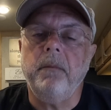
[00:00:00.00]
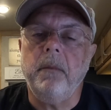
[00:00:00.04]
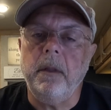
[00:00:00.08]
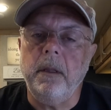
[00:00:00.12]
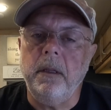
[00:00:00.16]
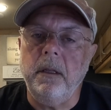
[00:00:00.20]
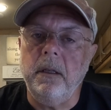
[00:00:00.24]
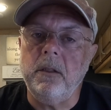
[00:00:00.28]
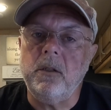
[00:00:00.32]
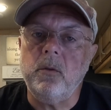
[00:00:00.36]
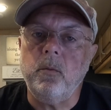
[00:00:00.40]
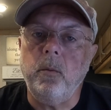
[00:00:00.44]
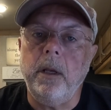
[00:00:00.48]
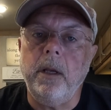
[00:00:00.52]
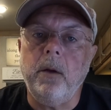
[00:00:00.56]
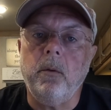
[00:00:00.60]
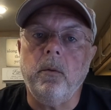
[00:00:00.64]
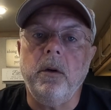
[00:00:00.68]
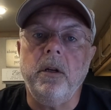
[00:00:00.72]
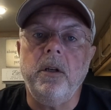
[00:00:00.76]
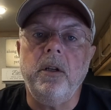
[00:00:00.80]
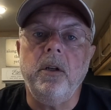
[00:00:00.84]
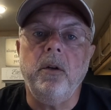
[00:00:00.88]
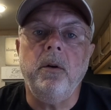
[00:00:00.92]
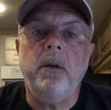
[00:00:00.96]
This week
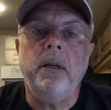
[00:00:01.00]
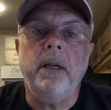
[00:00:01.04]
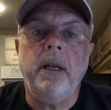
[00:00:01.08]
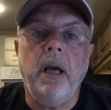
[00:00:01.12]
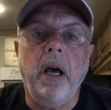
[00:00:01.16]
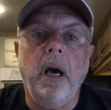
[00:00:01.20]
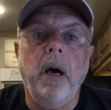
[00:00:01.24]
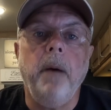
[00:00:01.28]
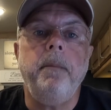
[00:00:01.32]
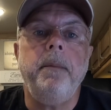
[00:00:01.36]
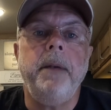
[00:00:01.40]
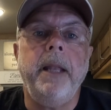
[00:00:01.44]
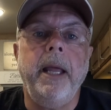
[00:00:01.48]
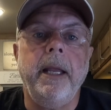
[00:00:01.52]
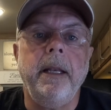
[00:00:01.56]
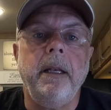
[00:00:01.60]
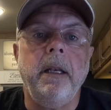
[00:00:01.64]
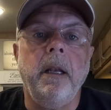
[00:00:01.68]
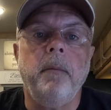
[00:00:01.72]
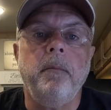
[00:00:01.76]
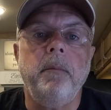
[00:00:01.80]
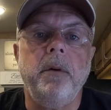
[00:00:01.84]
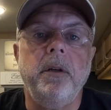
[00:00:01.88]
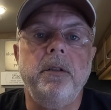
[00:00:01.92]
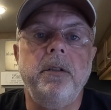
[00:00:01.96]
we're doing update
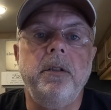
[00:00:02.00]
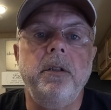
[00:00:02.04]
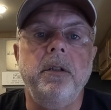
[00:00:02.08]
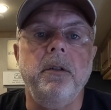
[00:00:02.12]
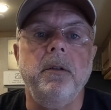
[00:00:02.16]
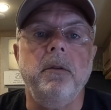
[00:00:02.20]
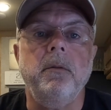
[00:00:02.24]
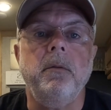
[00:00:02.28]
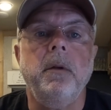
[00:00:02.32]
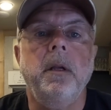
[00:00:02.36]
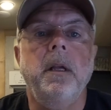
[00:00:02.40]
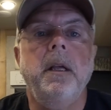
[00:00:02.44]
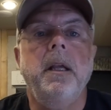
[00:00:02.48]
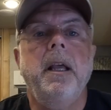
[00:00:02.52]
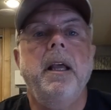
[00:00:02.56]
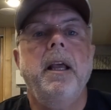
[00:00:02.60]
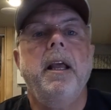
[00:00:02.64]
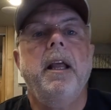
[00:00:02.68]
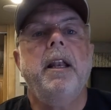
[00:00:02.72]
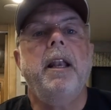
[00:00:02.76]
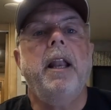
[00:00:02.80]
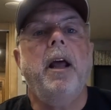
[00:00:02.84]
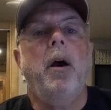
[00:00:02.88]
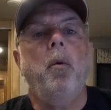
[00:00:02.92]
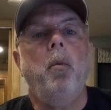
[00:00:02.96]
number 2.
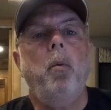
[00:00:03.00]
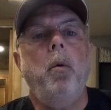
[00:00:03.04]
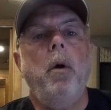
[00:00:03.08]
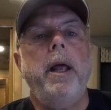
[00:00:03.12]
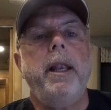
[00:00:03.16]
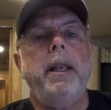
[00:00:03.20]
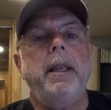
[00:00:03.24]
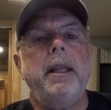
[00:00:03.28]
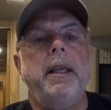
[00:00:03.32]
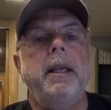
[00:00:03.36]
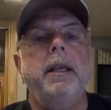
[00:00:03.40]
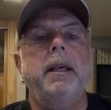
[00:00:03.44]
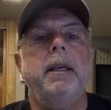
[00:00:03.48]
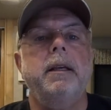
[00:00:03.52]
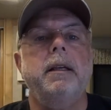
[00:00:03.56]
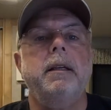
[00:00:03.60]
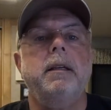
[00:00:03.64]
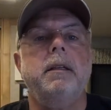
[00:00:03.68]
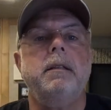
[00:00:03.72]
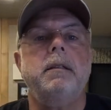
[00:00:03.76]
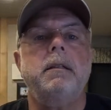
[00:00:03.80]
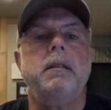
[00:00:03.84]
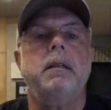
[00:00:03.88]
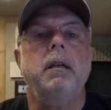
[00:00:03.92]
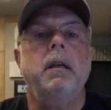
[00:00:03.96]
Now, what
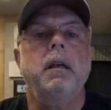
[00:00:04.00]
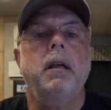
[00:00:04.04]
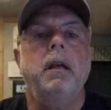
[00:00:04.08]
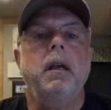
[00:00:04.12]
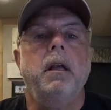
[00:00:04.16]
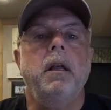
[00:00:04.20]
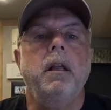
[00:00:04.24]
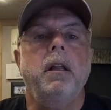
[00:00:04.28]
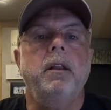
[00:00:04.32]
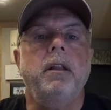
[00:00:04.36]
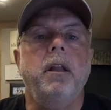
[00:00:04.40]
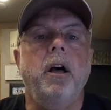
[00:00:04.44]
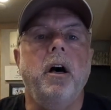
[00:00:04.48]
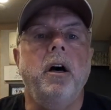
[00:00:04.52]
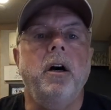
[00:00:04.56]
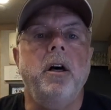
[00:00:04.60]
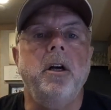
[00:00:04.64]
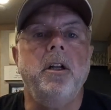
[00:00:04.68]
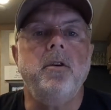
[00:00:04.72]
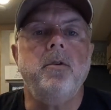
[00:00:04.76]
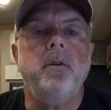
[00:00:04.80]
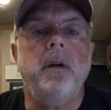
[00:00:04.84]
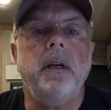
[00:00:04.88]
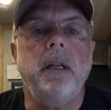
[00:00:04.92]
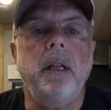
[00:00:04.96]
is the
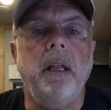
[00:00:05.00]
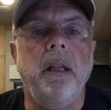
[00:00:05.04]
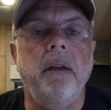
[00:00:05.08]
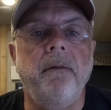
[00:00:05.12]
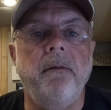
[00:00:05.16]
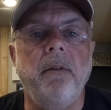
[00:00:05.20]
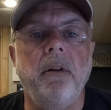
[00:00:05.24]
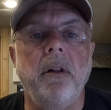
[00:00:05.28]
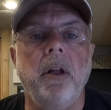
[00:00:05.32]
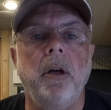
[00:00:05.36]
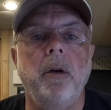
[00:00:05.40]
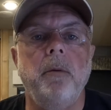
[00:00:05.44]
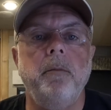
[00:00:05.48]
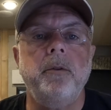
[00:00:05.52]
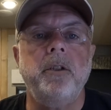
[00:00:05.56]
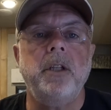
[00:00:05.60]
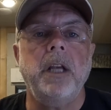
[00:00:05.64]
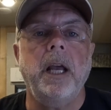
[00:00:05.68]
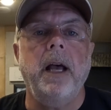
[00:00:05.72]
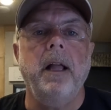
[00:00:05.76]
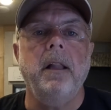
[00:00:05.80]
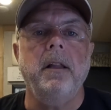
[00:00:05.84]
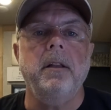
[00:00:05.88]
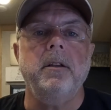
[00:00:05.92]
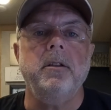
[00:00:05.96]
100 envelope
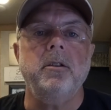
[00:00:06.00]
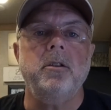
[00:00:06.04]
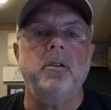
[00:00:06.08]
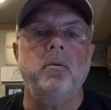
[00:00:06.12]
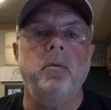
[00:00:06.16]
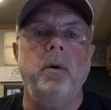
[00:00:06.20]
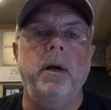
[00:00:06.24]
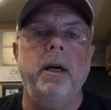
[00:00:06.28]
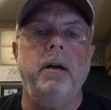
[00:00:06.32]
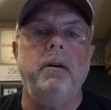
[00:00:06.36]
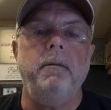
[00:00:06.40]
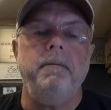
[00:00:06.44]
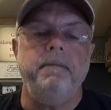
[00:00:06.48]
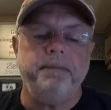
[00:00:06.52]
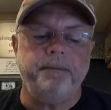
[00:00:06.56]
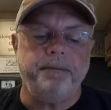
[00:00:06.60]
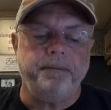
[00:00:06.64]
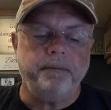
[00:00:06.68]
challenge? Well,